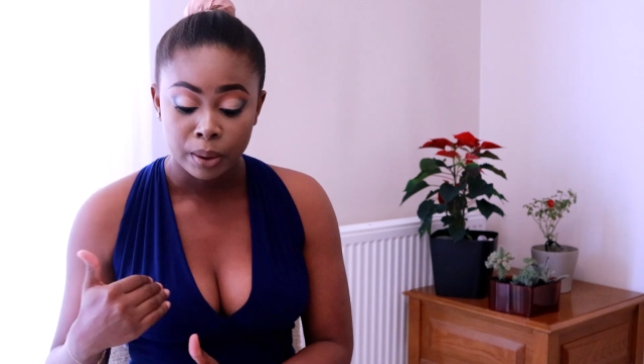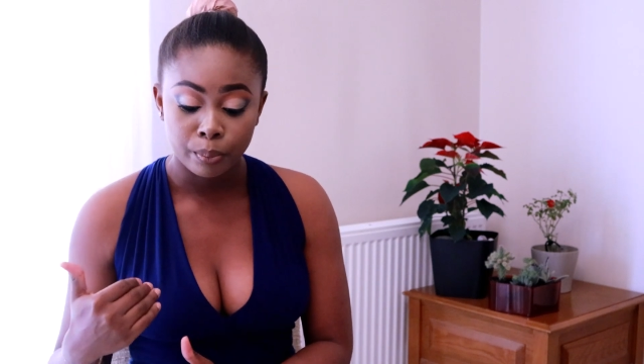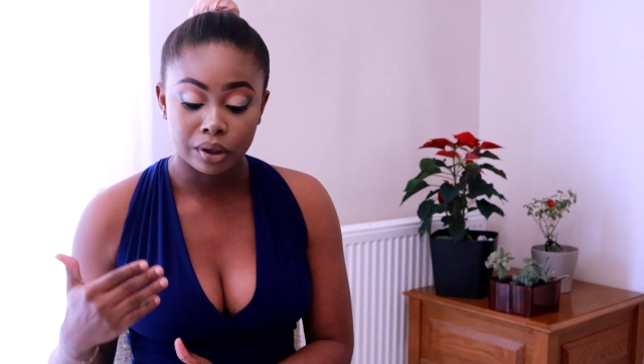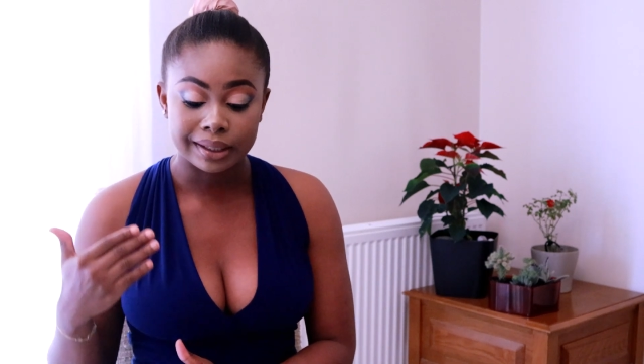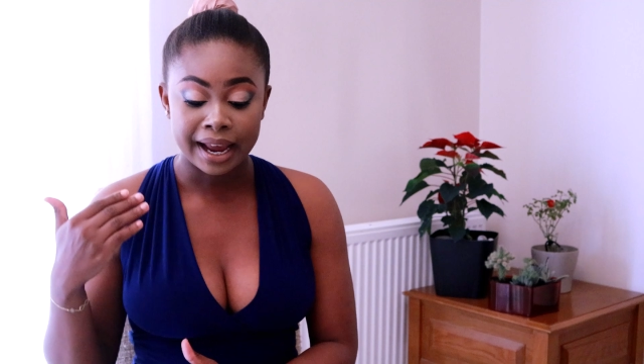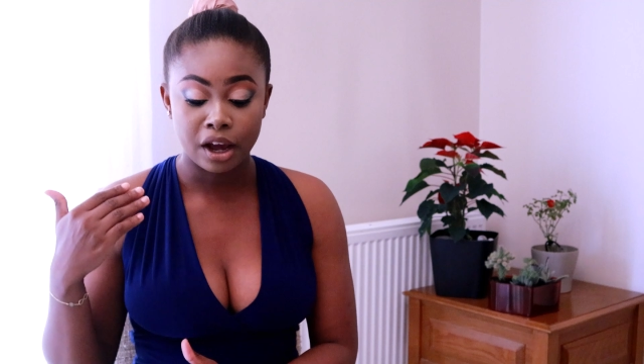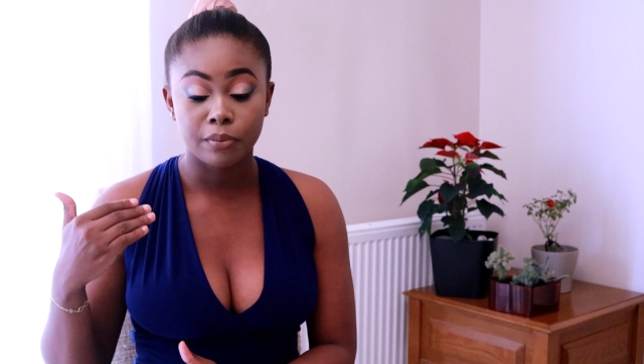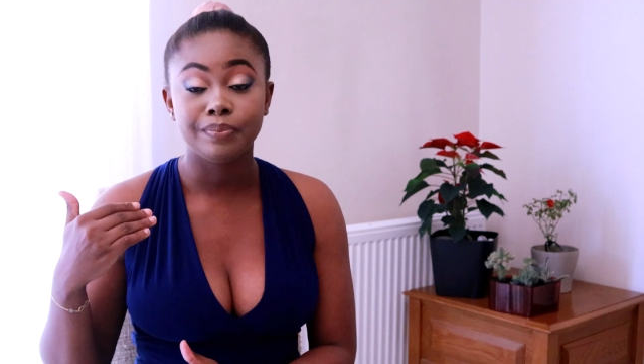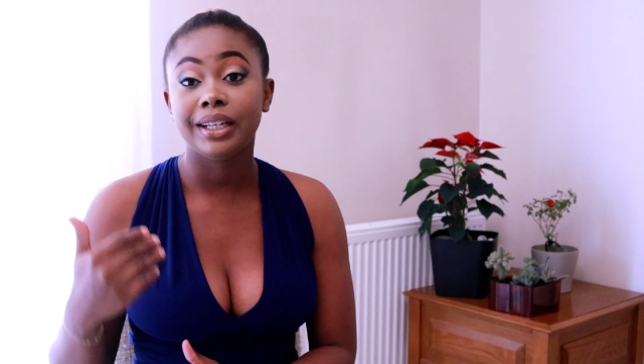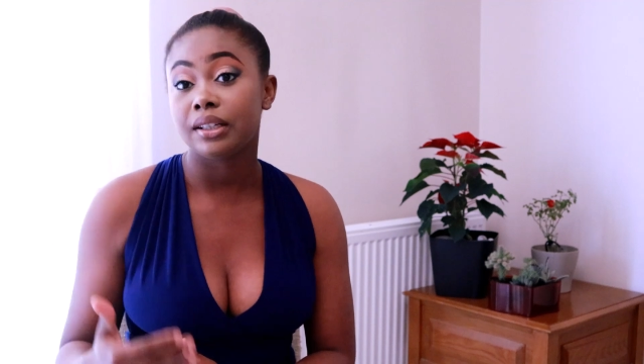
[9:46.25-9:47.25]
But I
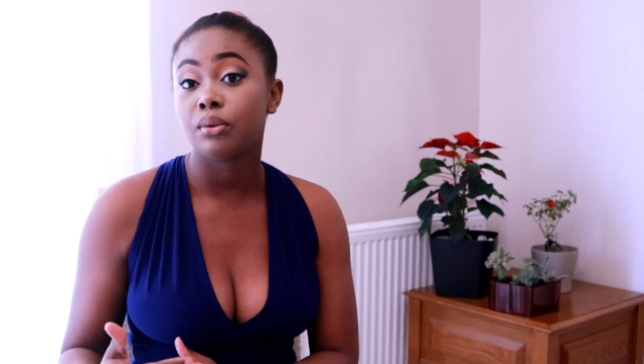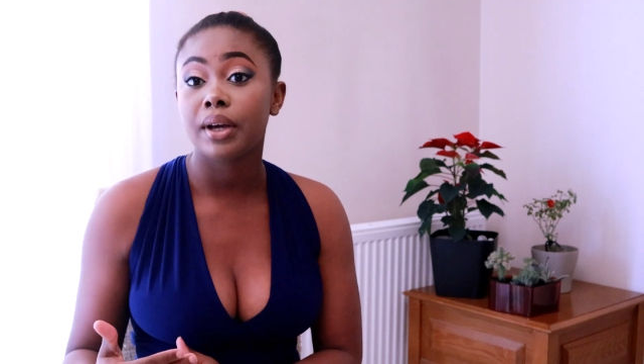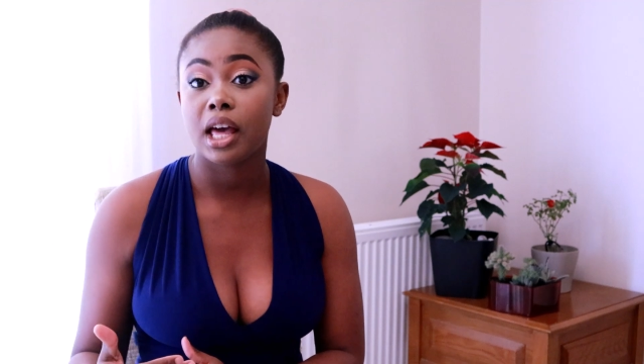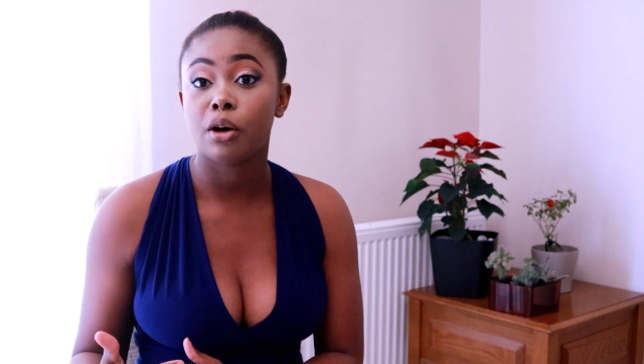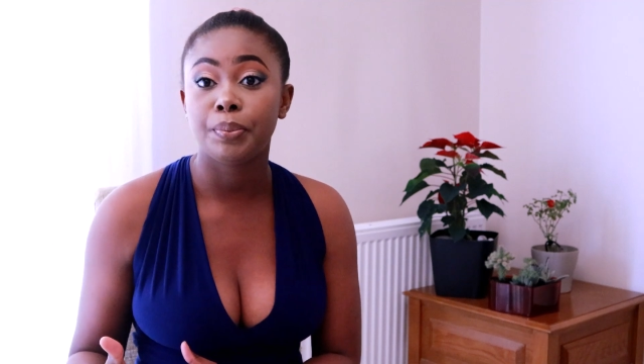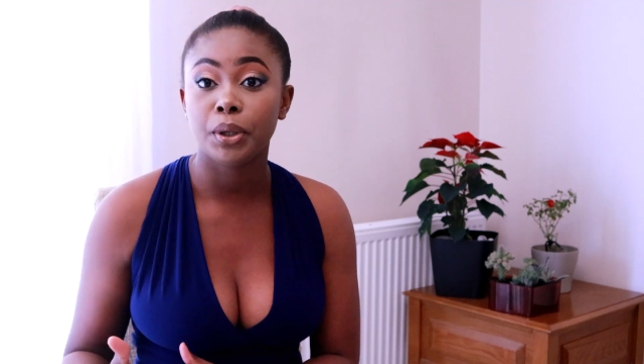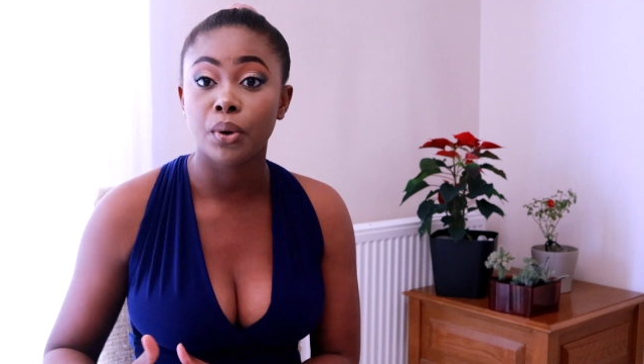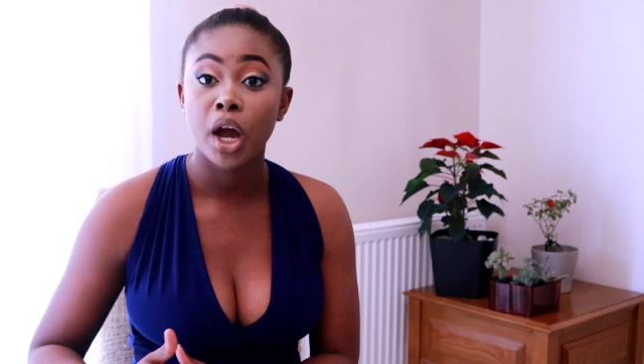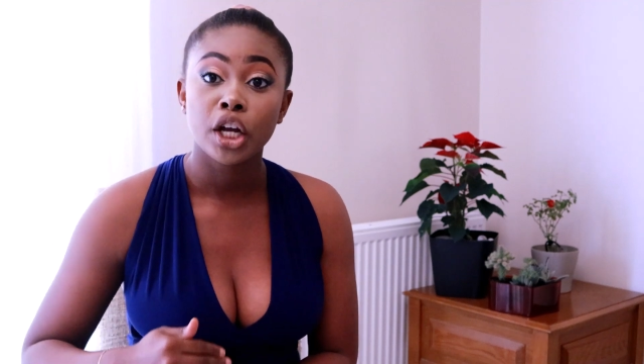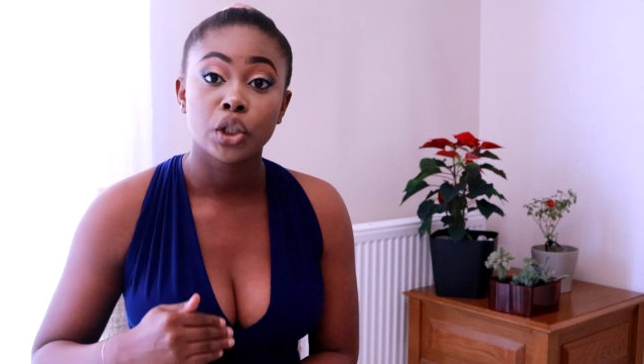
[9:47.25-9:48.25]
hope this will help
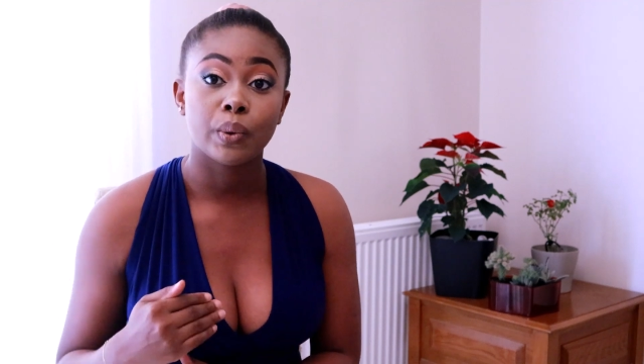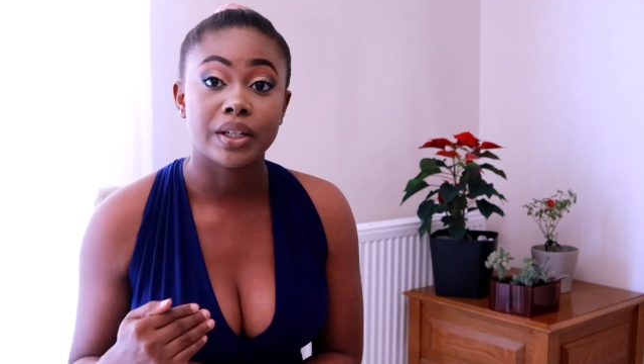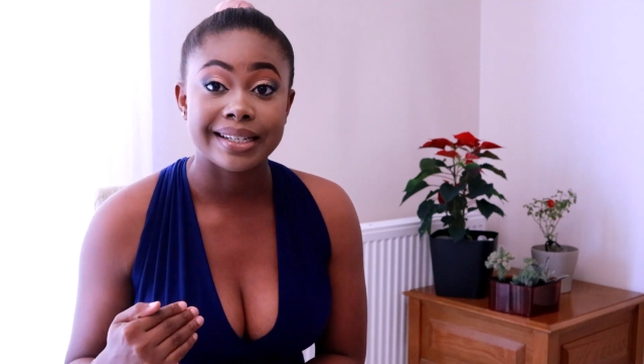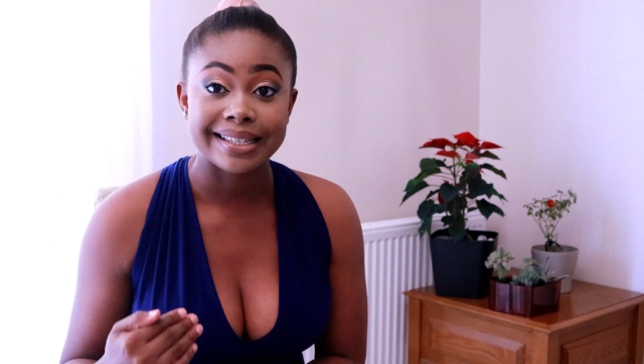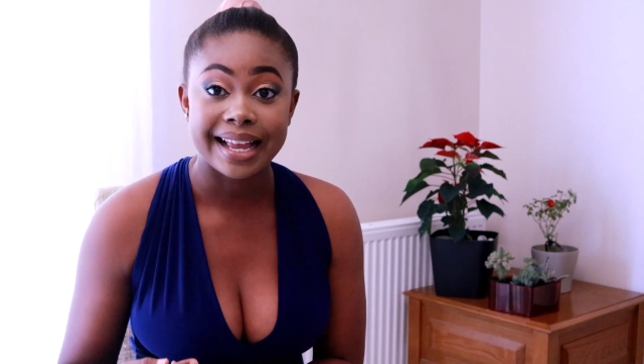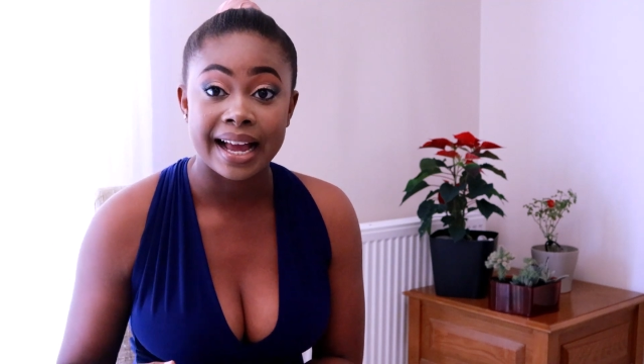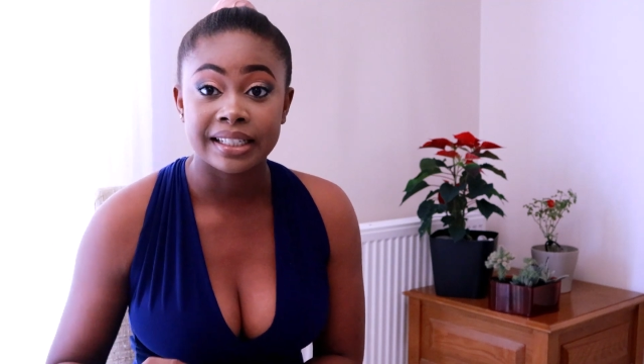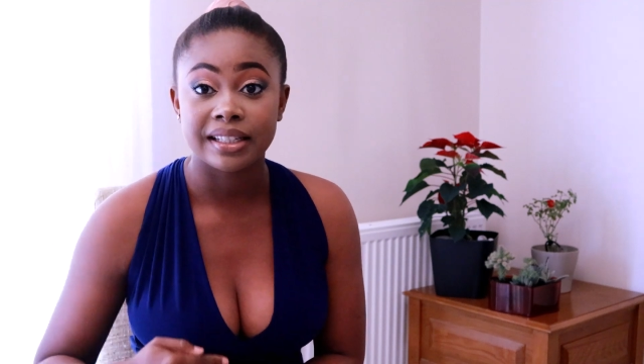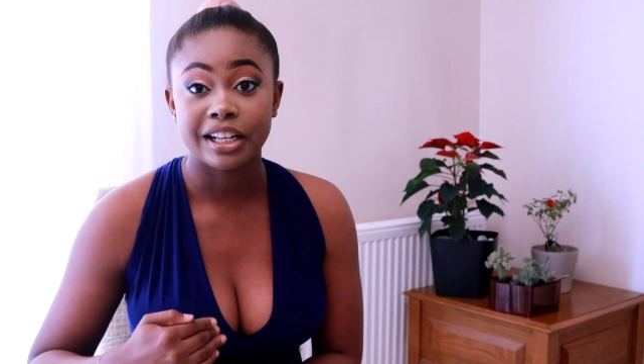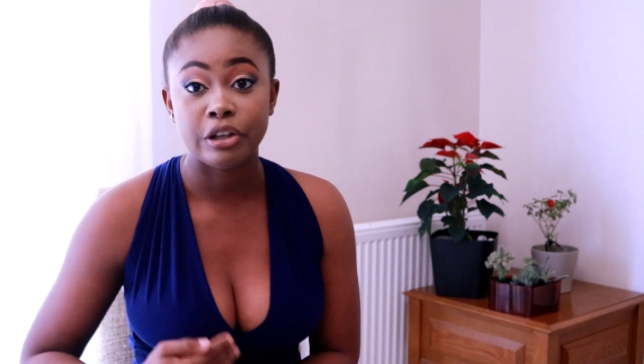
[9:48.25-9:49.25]
you to
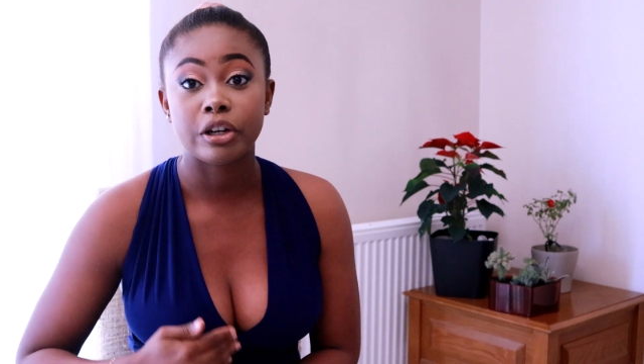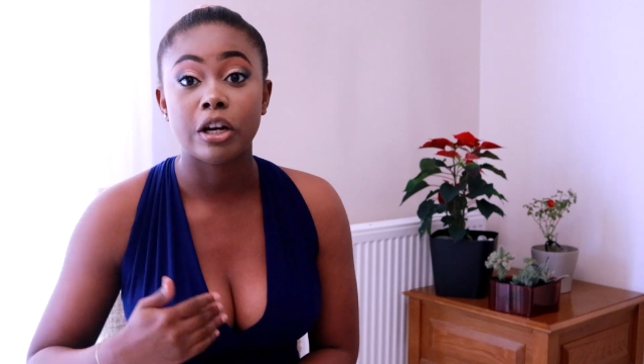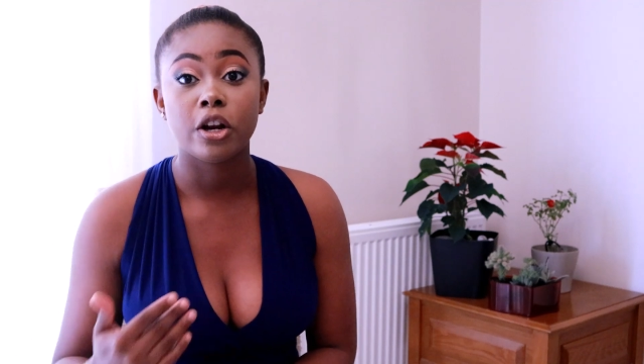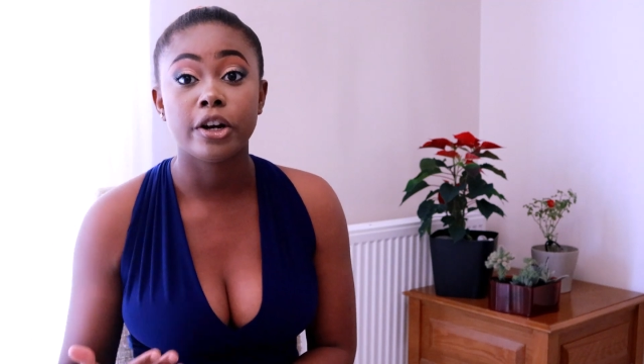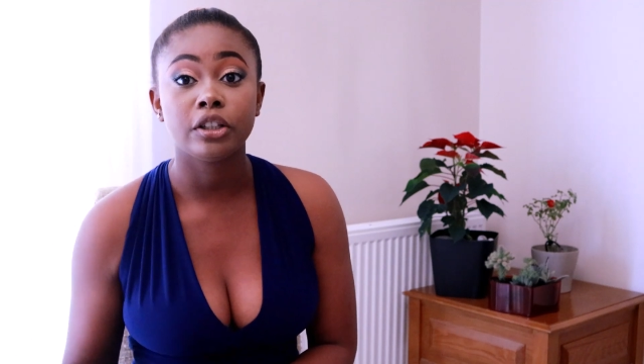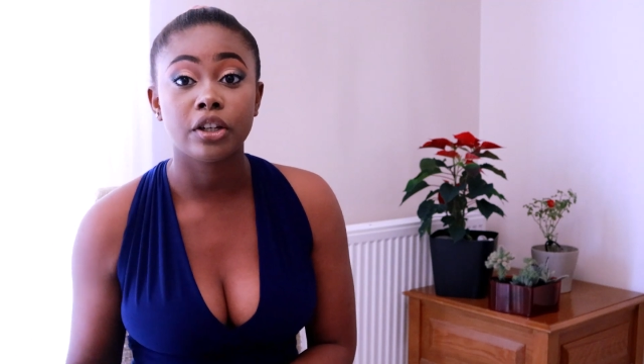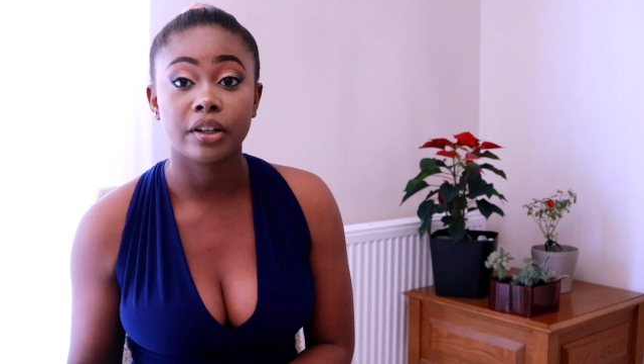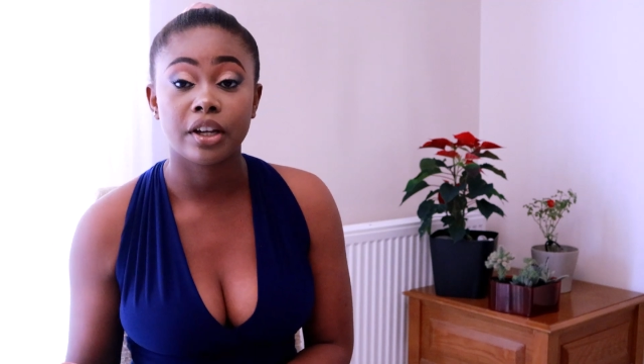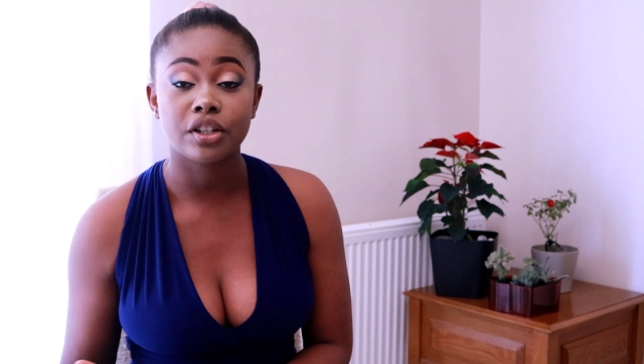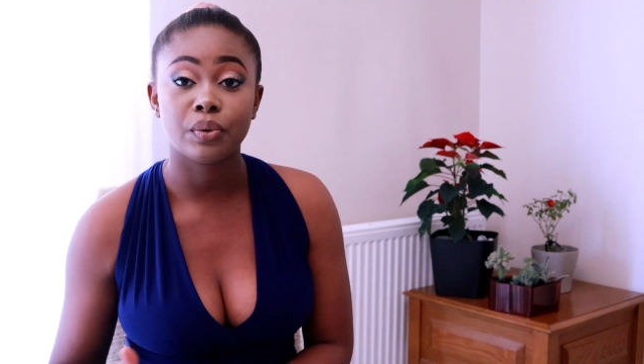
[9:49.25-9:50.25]
understand that you can learn
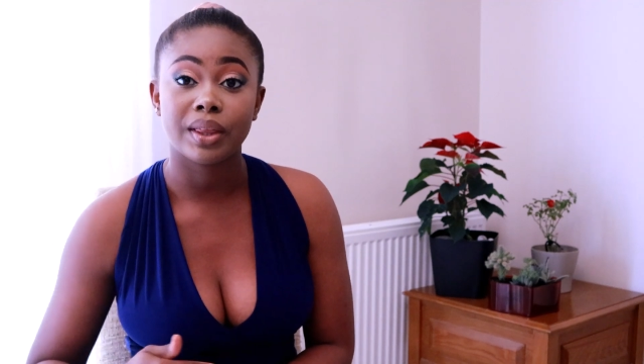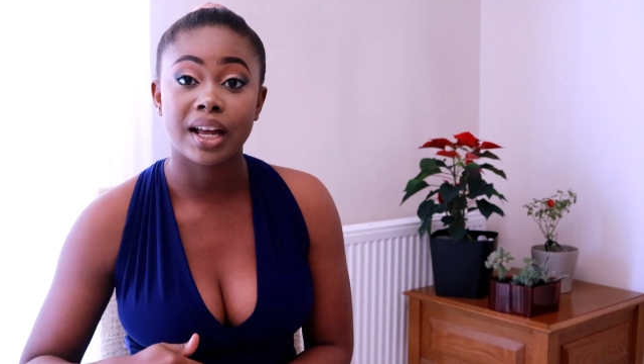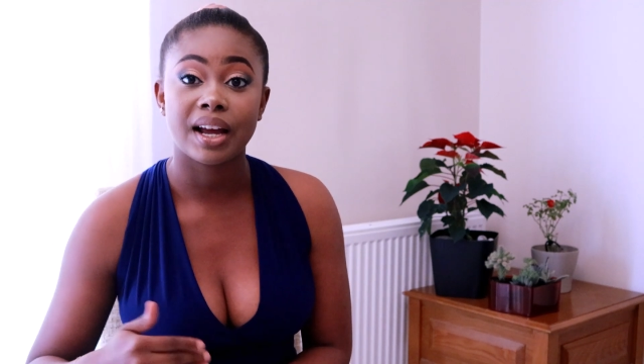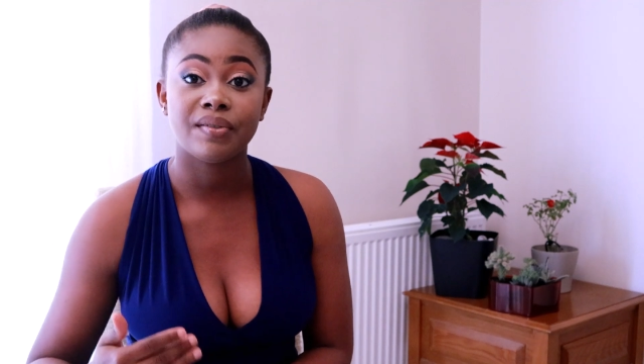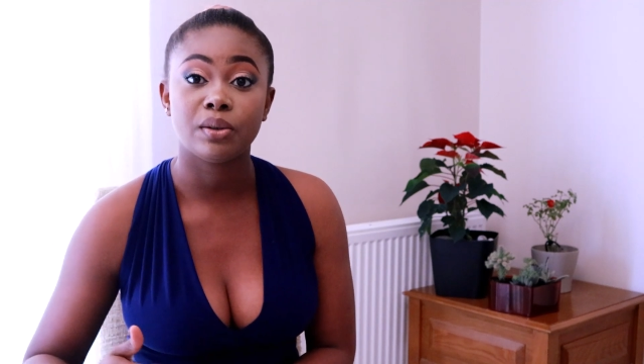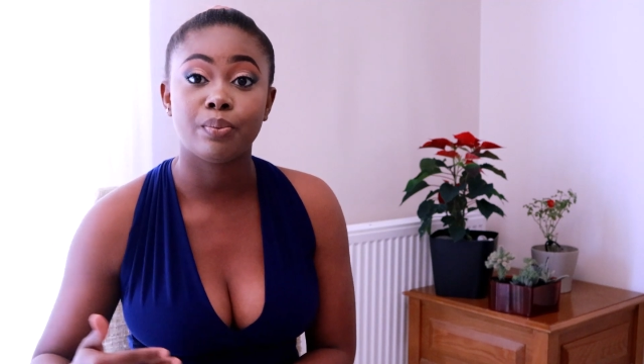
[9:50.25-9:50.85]
Turkish without having to